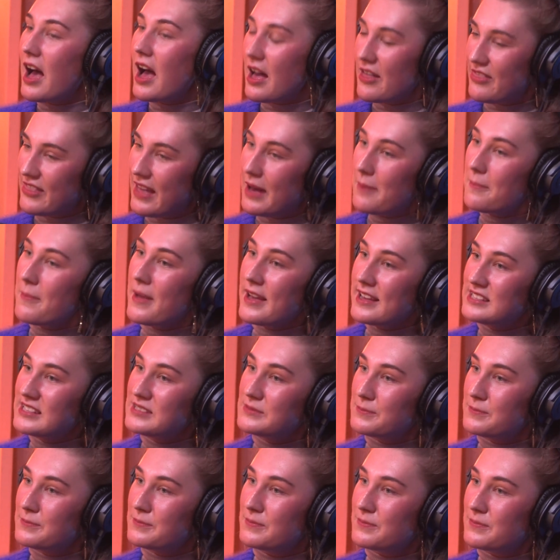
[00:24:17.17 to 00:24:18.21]
And that
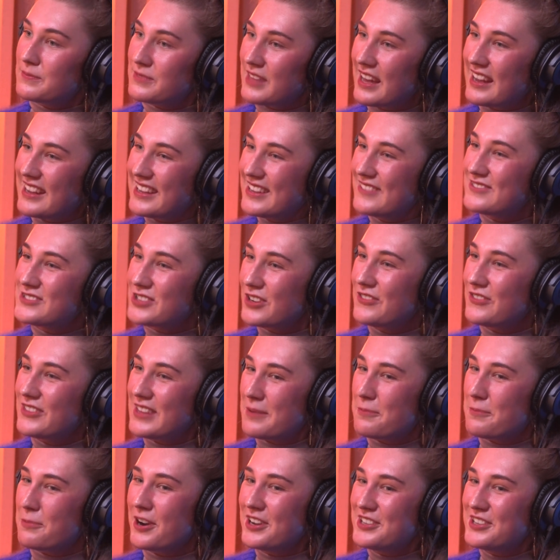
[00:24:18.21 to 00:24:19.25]
makes that gives off the
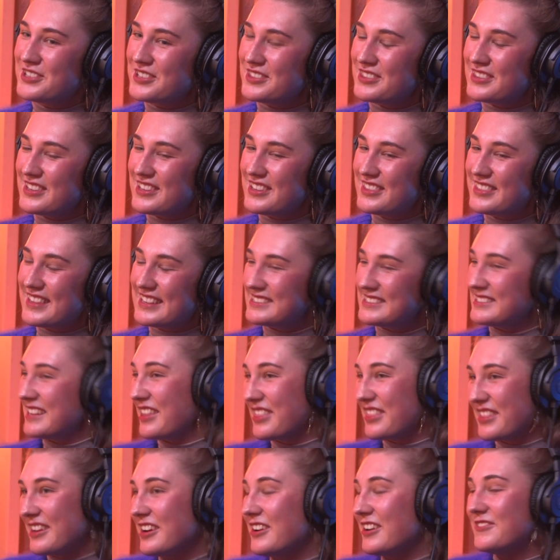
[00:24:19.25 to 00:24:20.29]
impression that there's
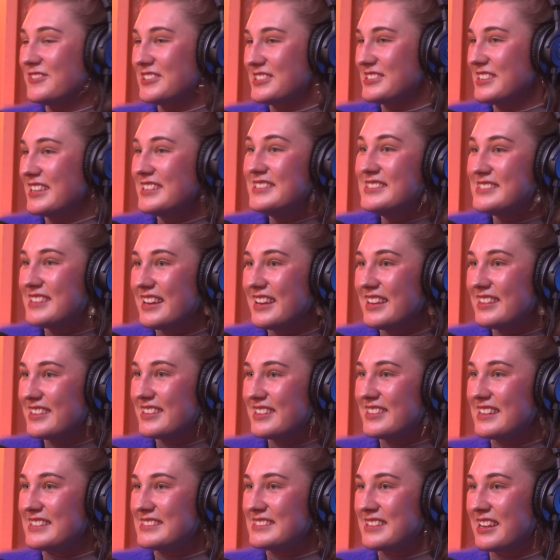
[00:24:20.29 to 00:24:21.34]
nothing after sunset,
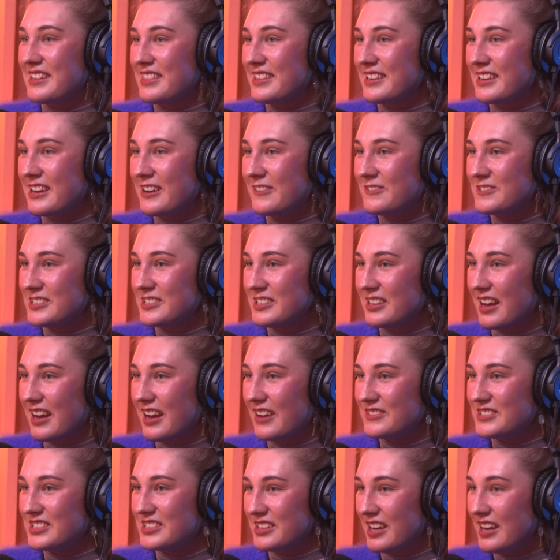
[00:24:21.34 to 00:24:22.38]
that there's nothing after
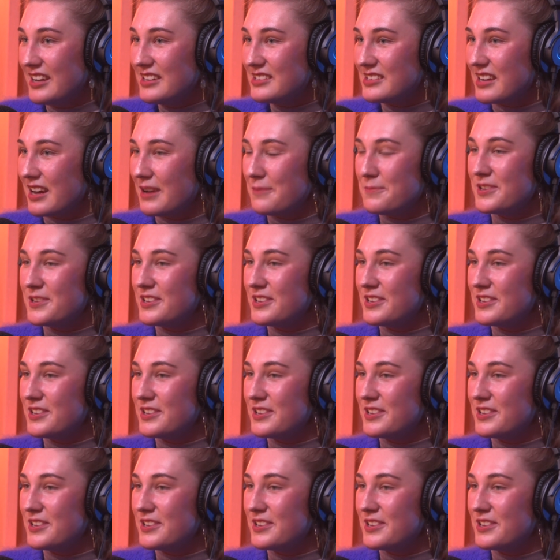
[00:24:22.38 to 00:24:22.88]
after nighttime.